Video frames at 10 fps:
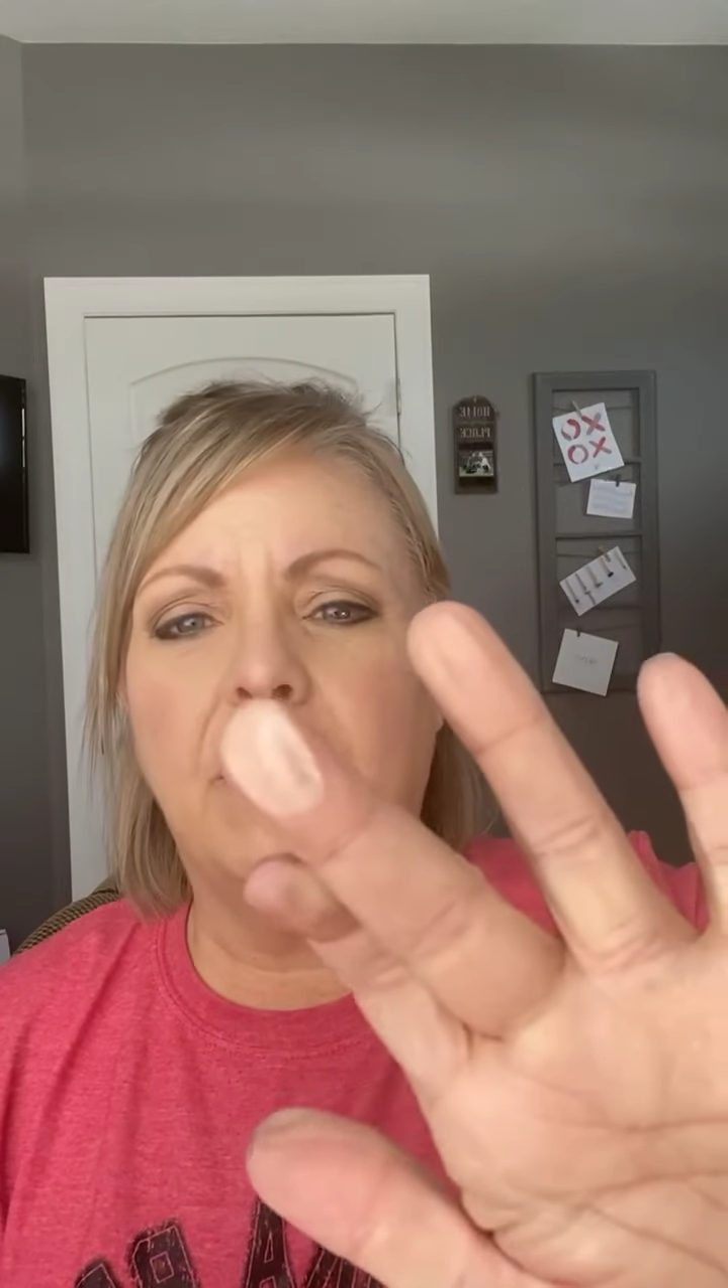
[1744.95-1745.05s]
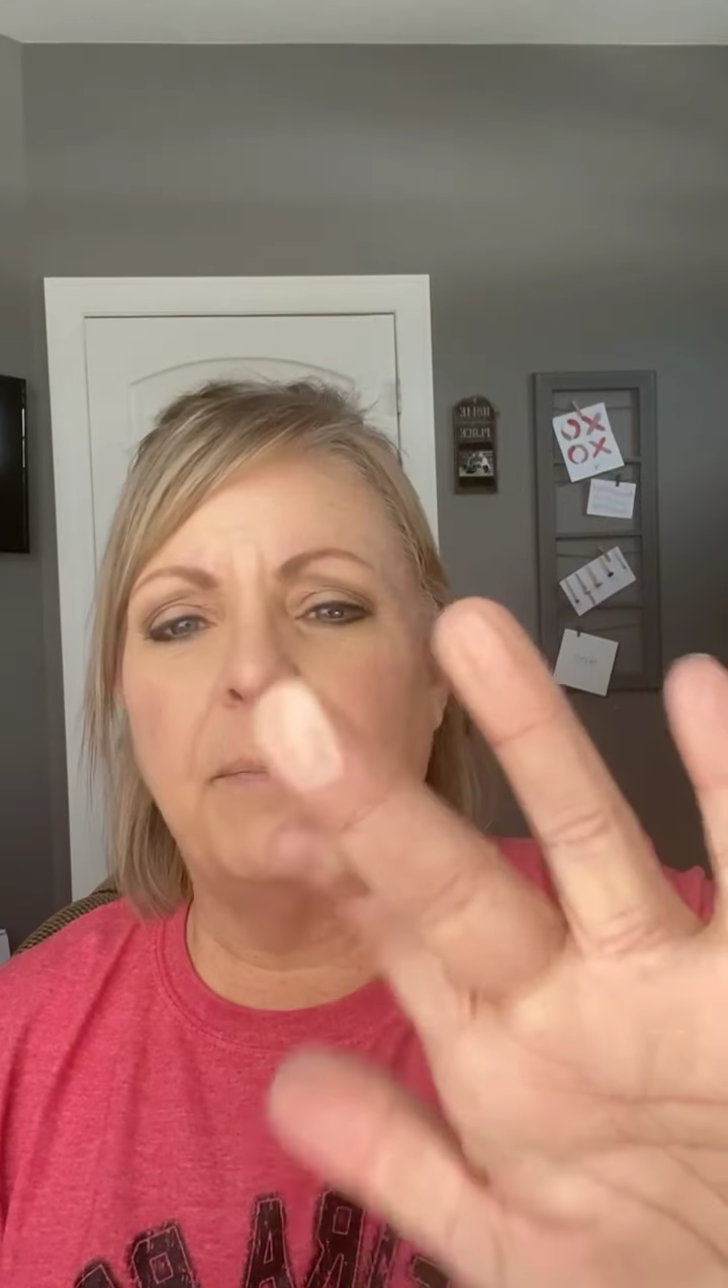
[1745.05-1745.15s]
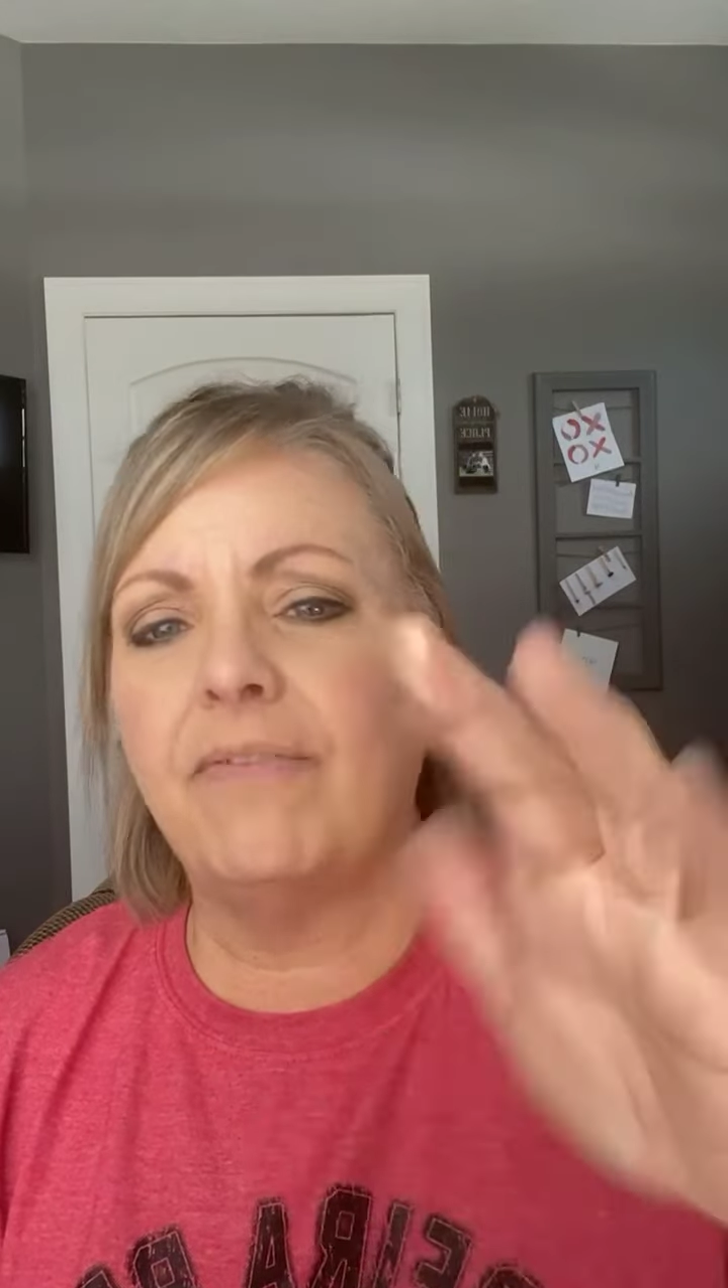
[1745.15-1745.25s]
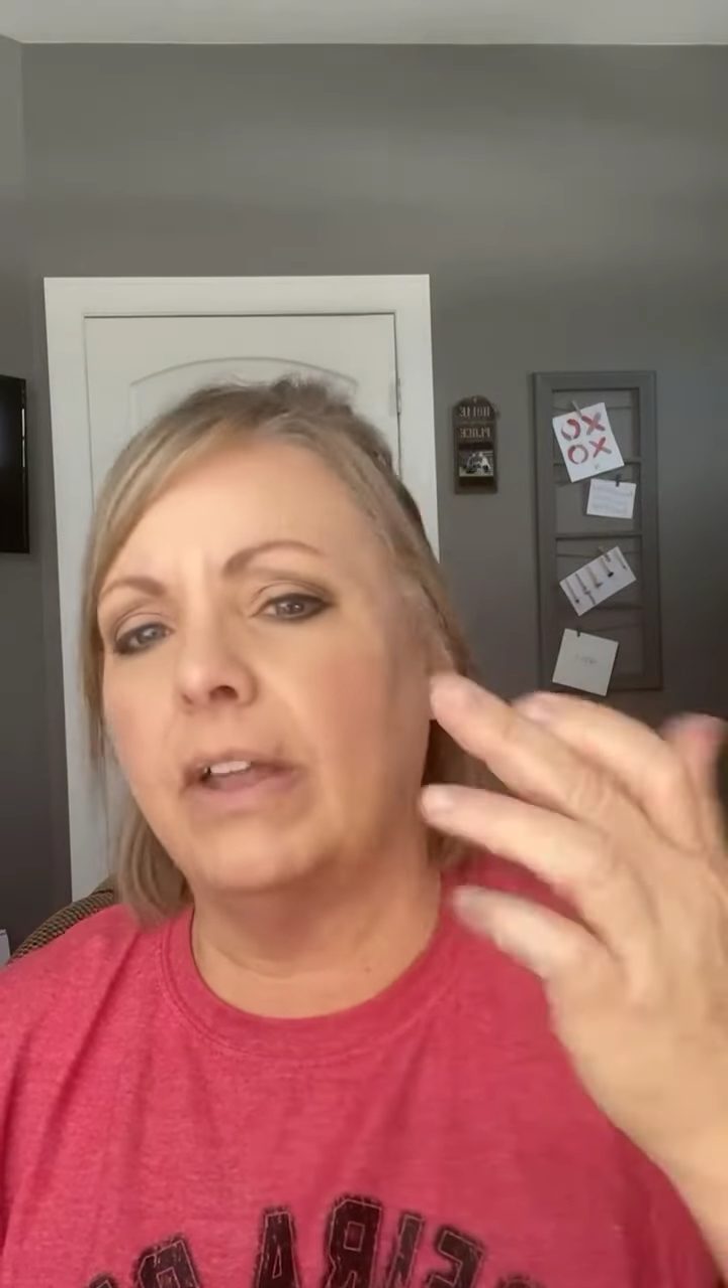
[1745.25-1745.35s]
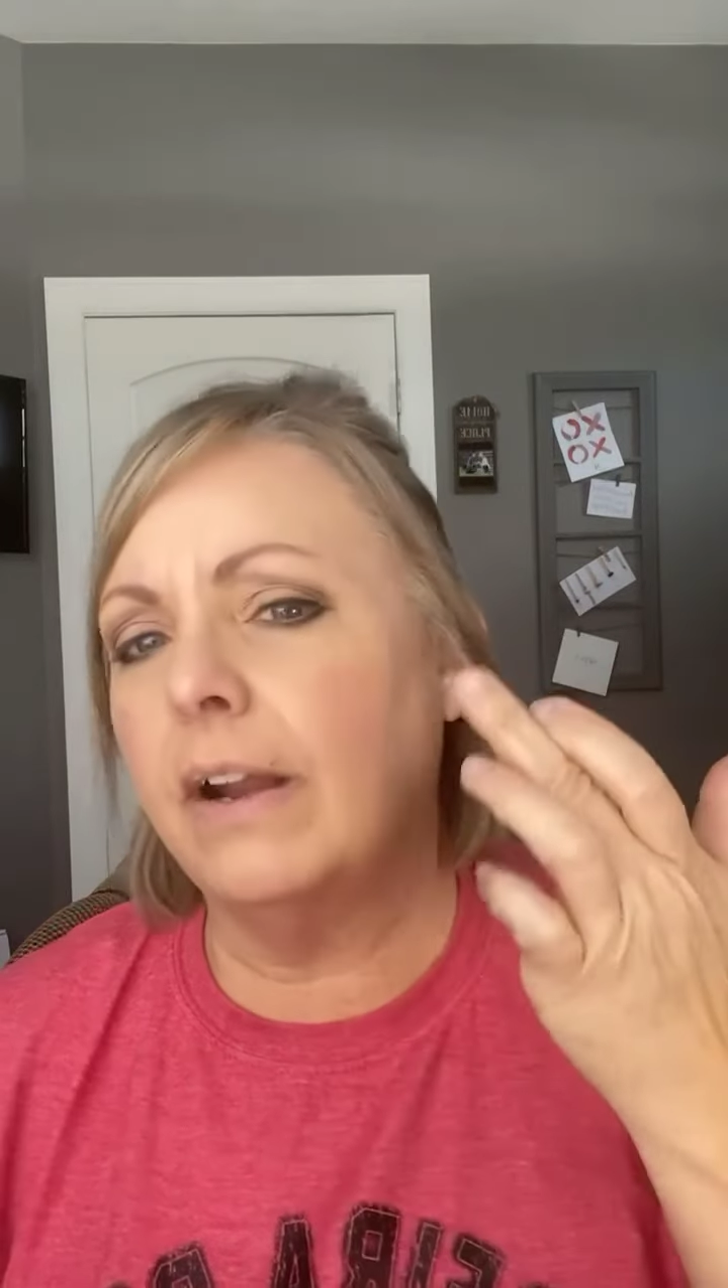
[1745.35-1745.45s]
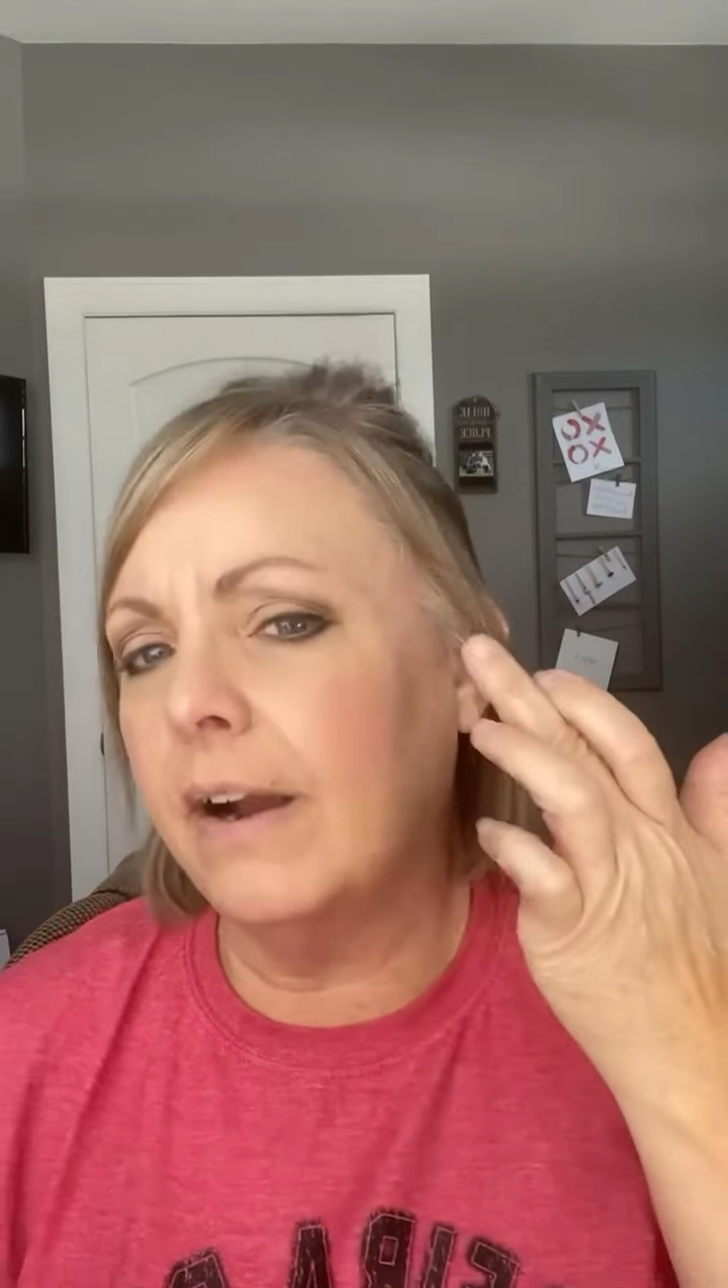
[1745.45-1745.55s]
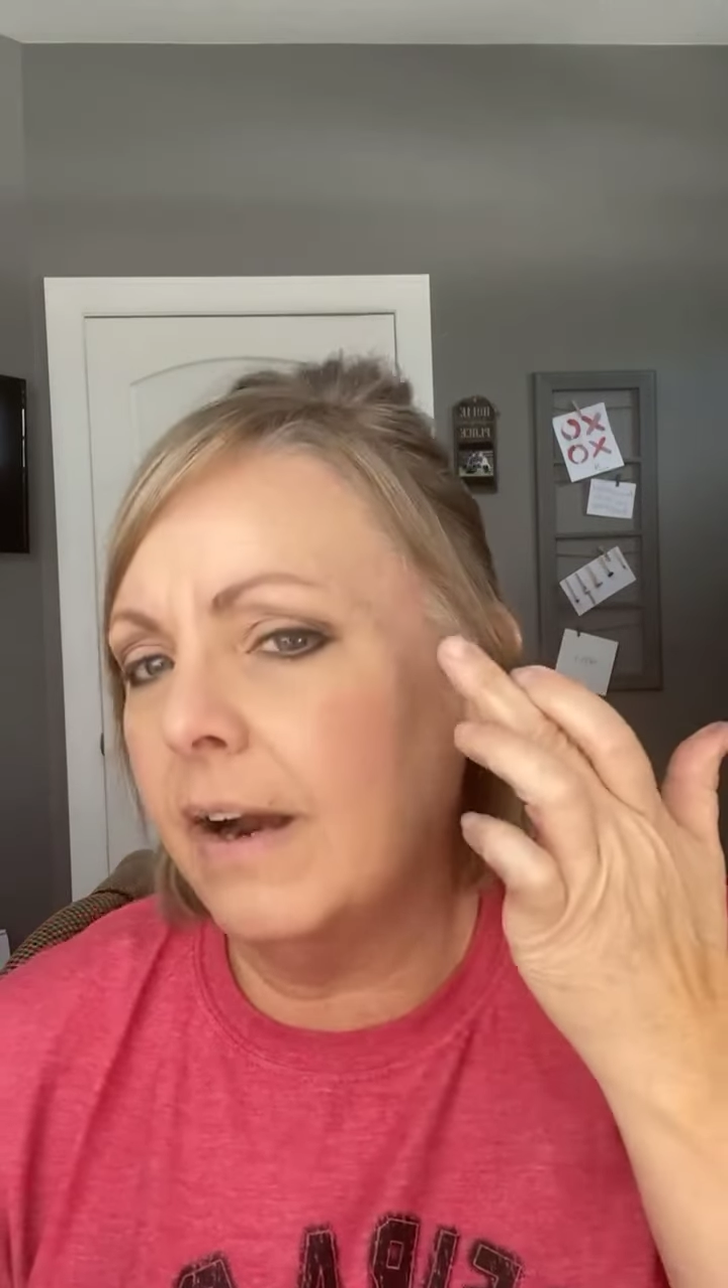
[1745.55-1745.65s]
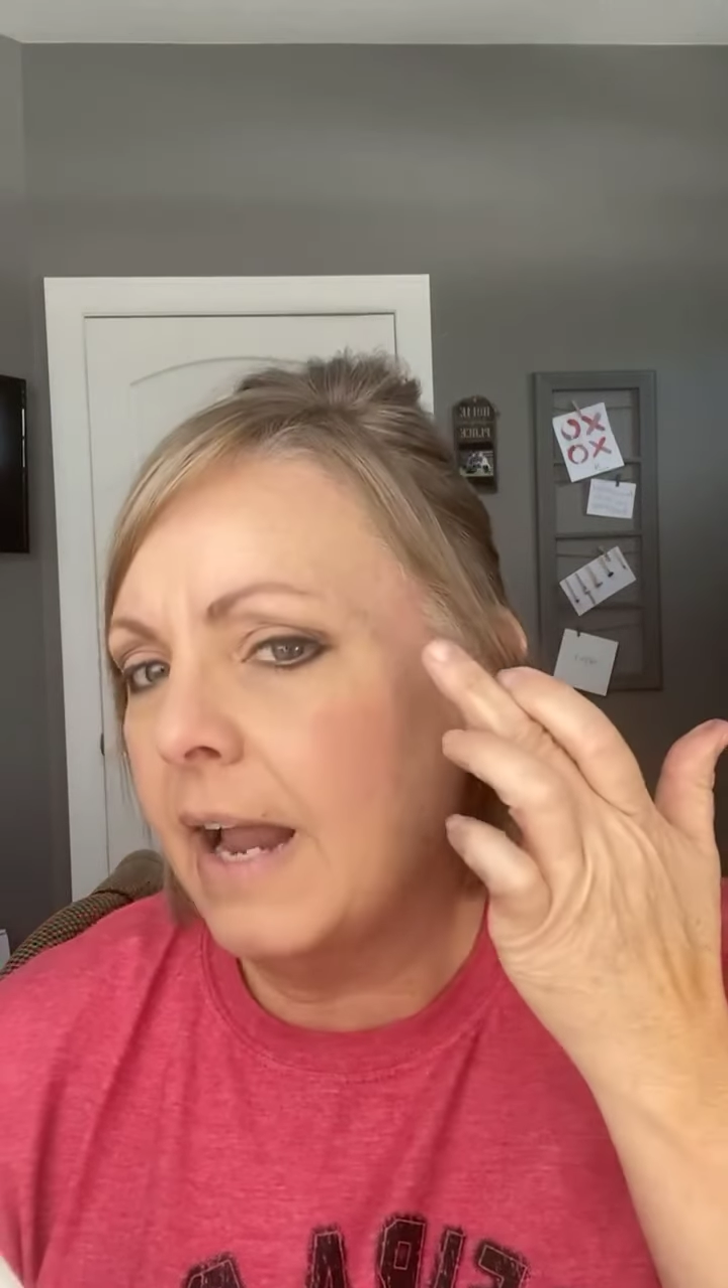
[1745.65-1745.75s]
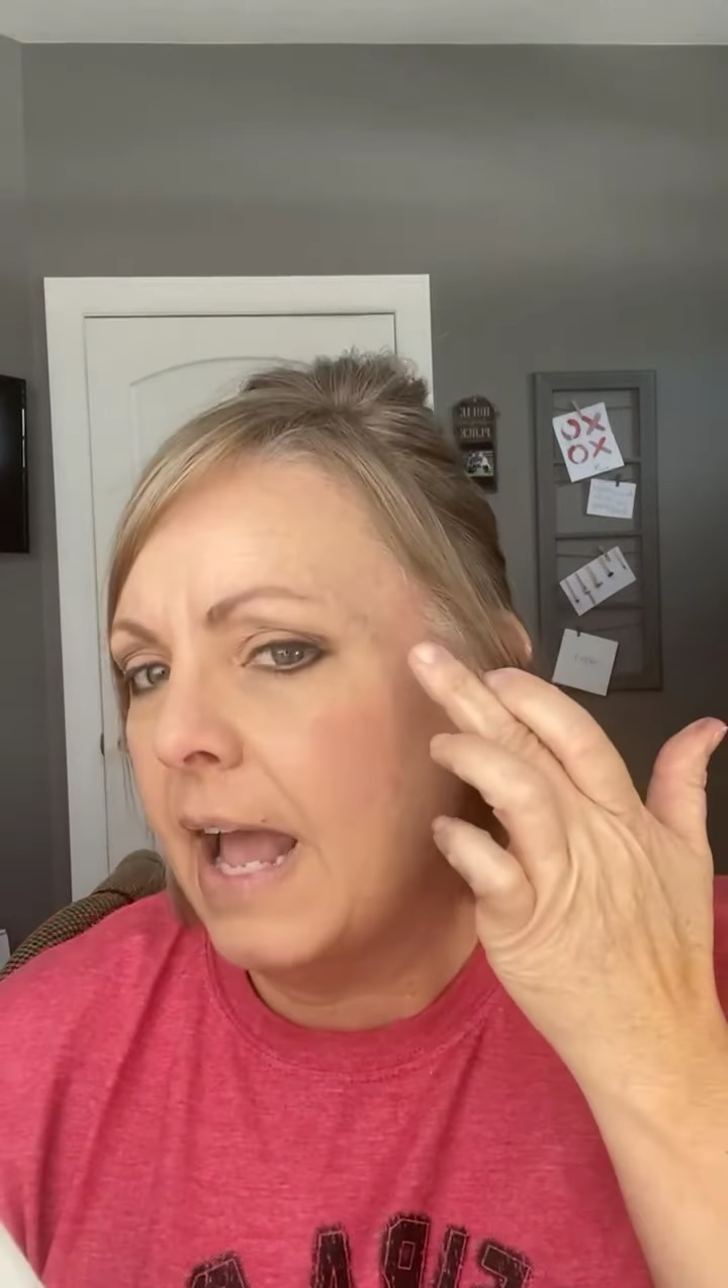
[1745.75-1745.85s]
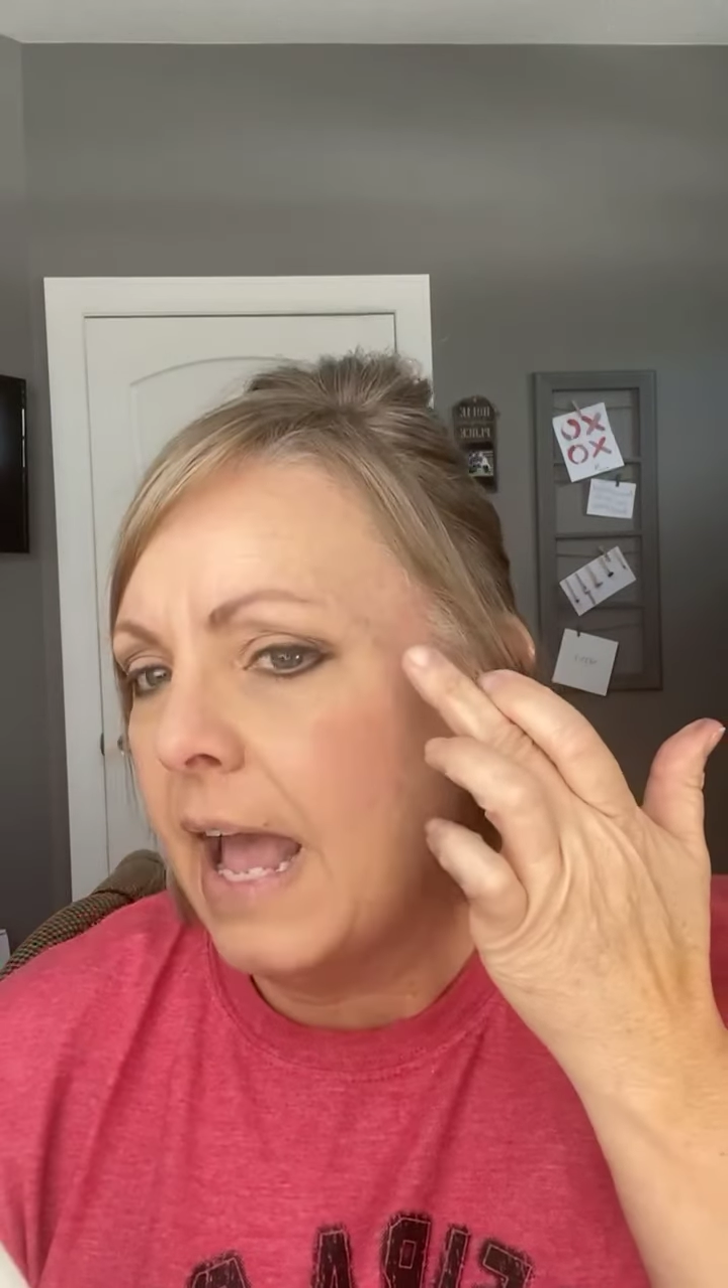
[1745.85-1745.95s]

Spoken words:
on my finger